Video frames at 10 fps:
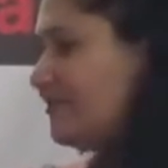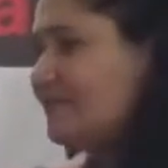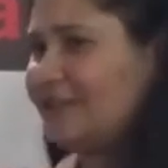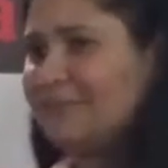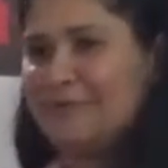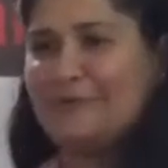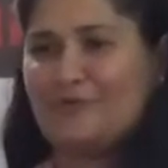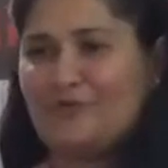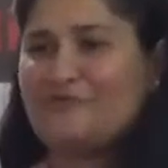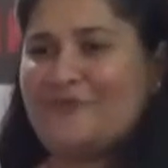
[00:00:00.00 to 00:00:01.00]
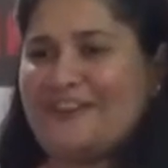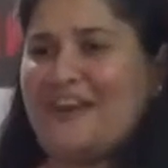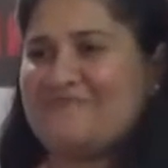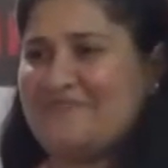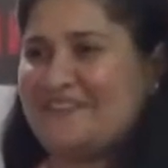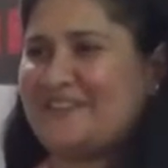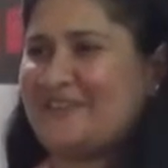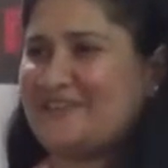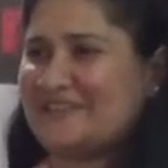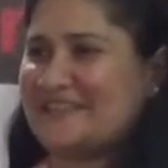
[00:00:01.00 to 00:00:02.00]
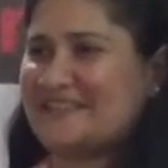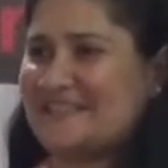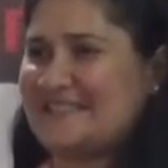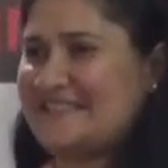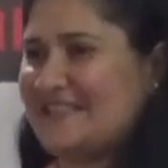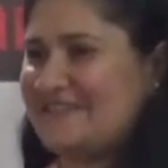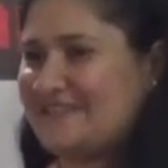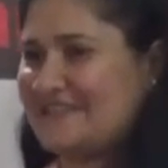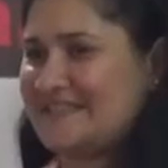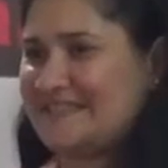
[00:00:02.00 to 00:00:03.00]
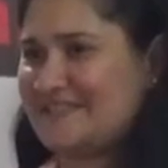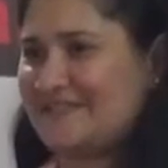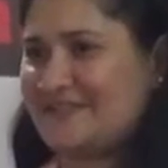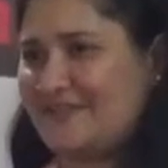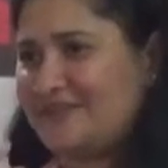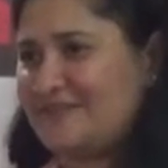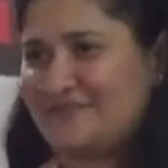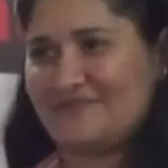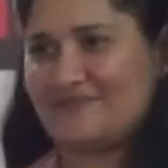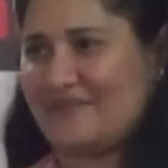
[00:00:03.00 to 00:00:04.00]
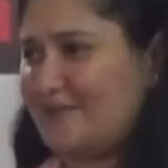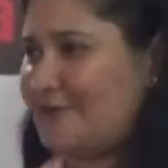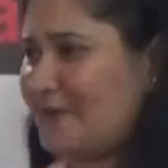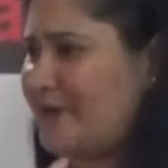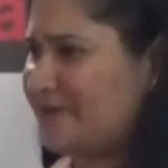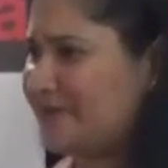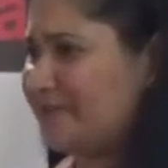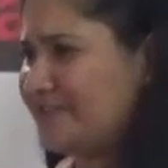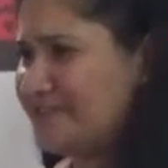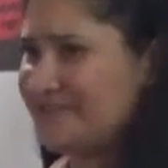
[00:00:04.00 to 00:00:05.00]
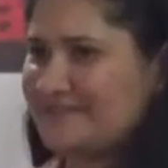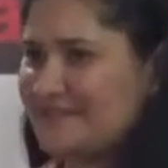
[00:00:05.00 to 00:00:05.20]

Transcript: hippie movement happening around the 60s, 70s, all the flower power and